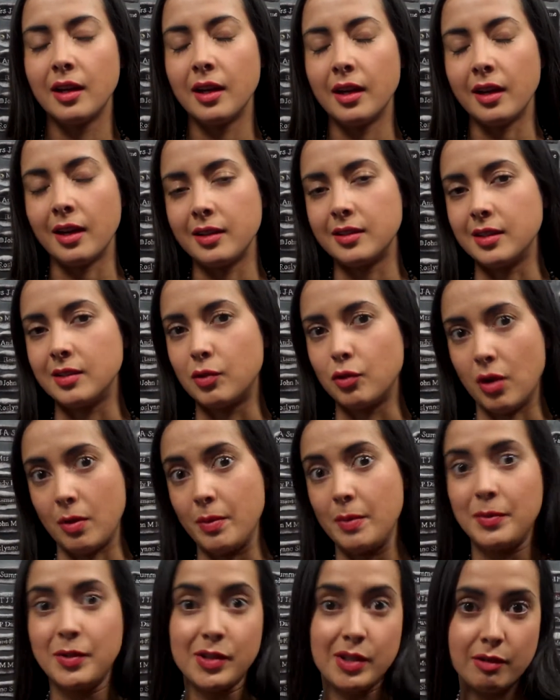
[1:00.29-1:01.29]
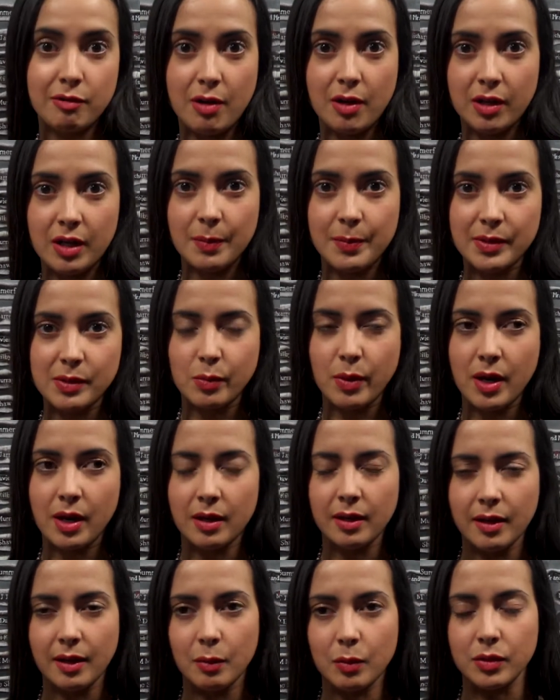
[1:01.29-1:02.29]
and I did drama and music growing up as
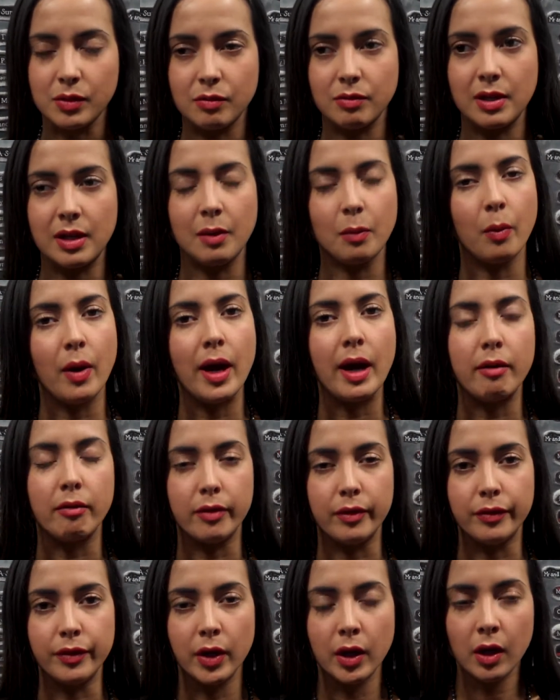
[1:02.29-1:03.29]
well, and I wasn't really aware of